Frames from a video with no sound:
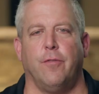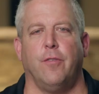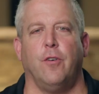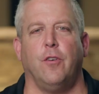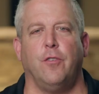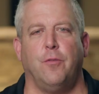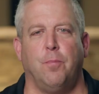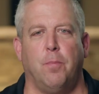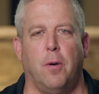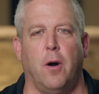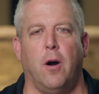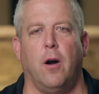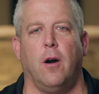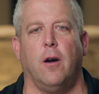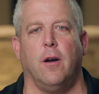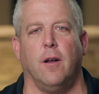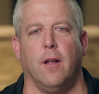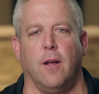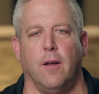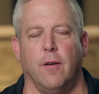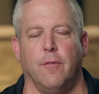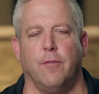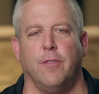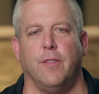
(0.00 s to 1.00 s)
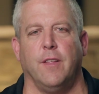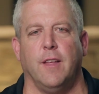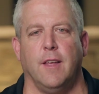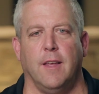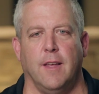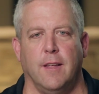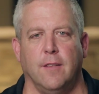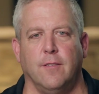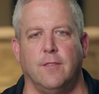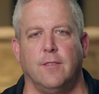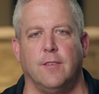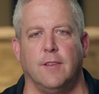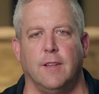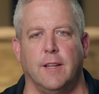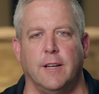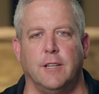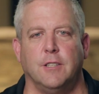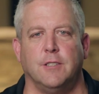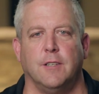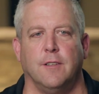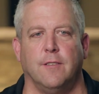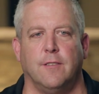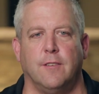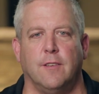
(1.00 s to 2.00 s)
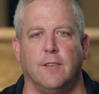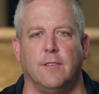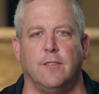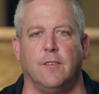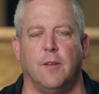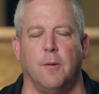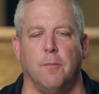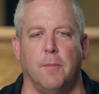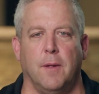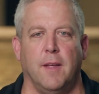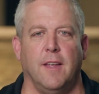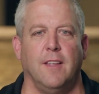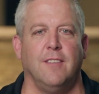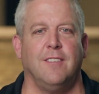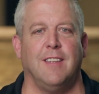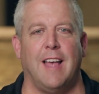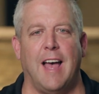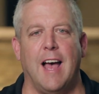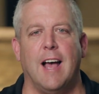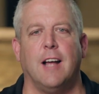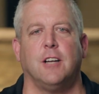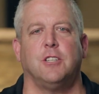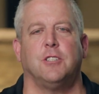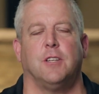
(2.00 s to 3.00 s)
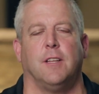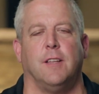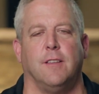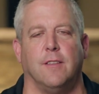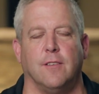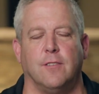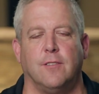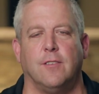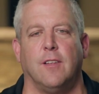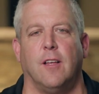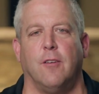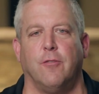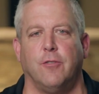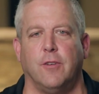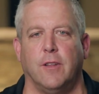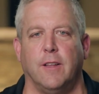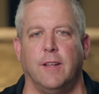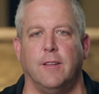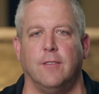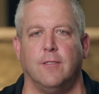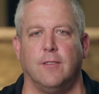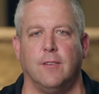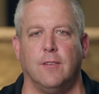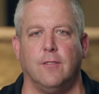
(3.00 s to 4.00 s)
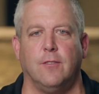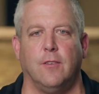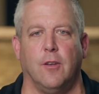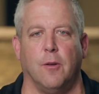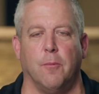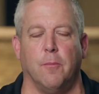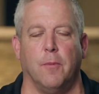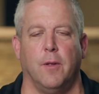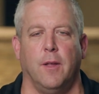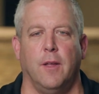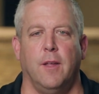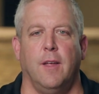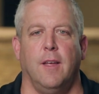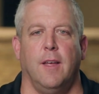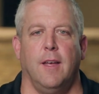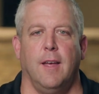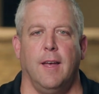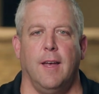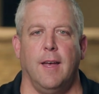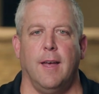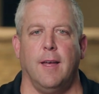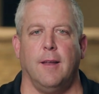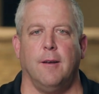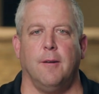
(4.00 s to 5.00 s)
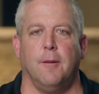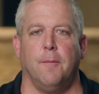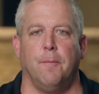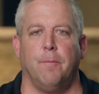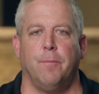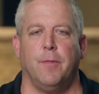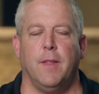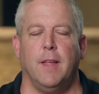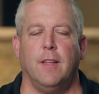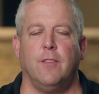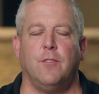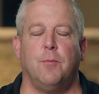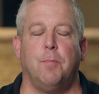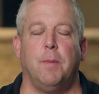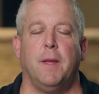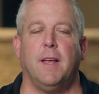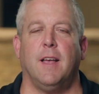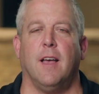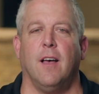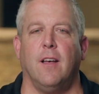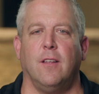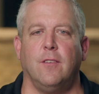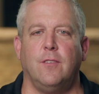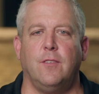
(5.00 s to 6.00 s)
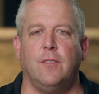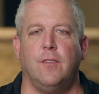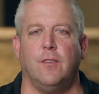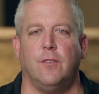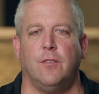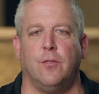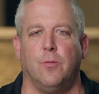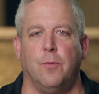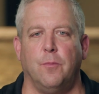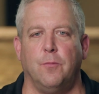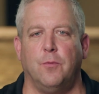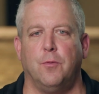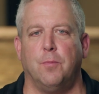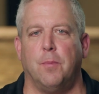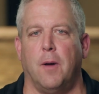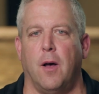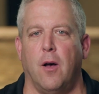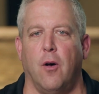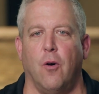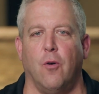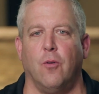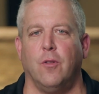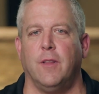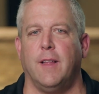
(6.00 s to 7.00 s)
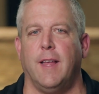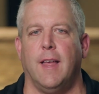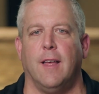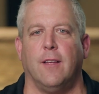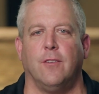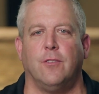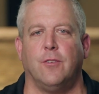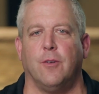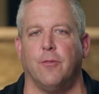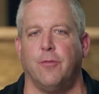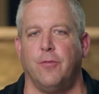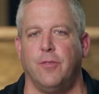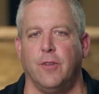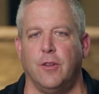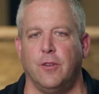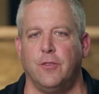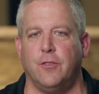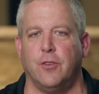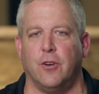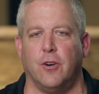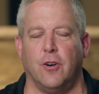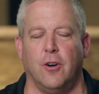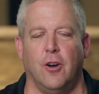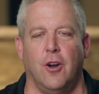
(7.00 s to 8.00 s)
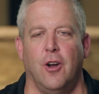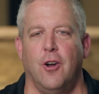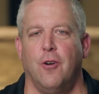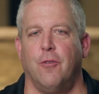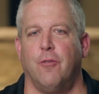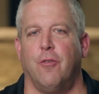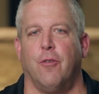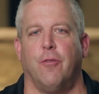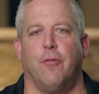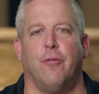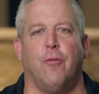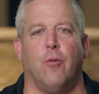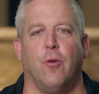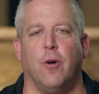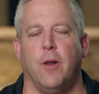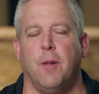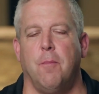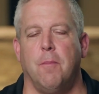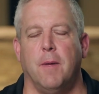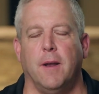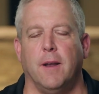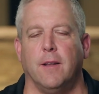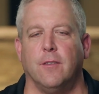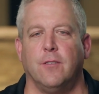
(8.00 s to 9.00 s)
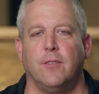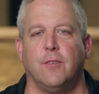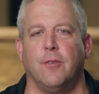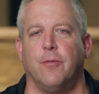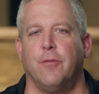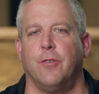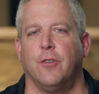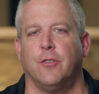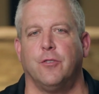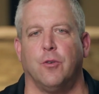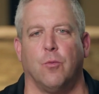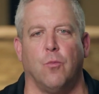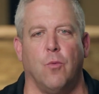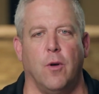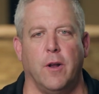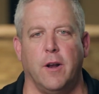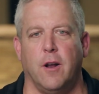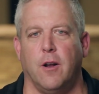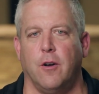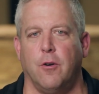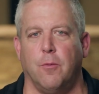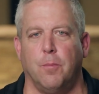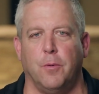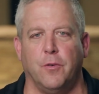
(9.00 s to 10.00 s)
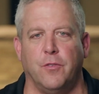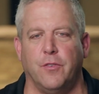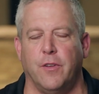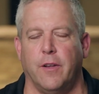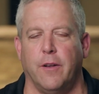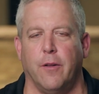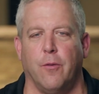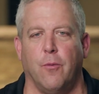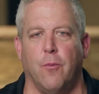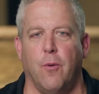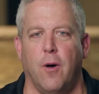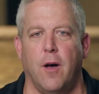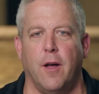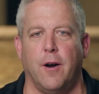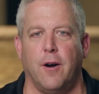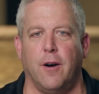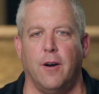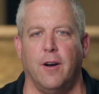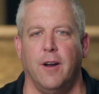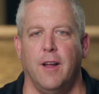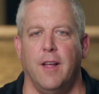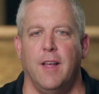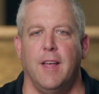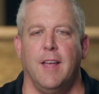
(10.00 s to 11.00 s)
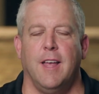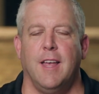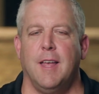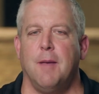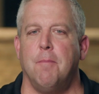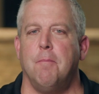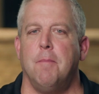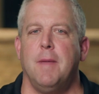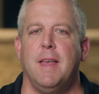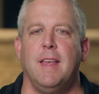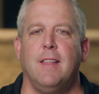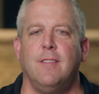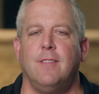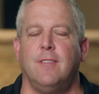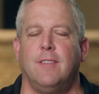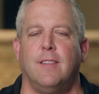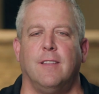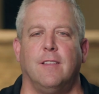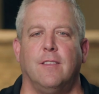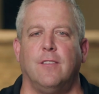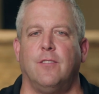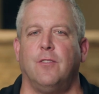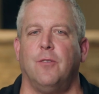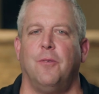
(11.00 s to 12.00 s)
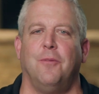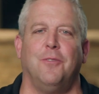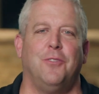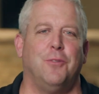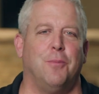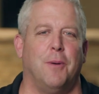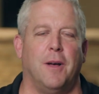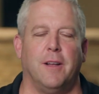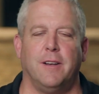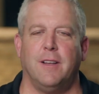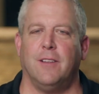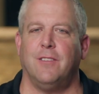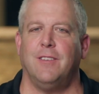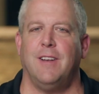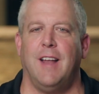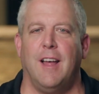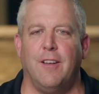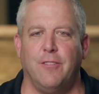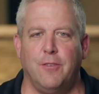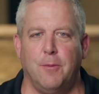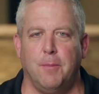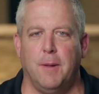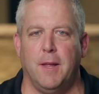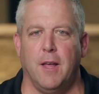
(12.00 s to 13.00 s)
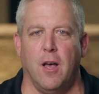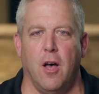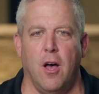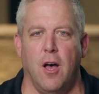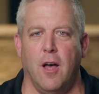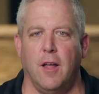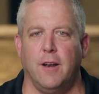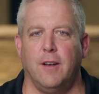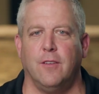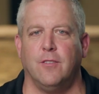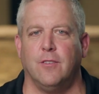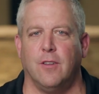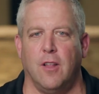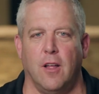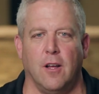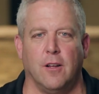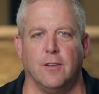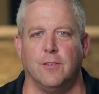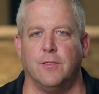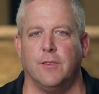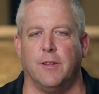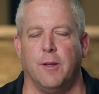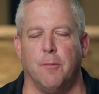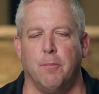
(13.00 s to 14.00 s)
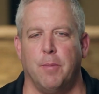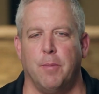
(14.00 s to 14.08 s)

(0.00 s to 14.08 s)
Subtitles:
first part of the insulation system is actually the self-clean system. And it's because the swim spa only has to filter for 40 minutes to filter 100% of the water. It means that the swim spa doesn't have to be on as long as the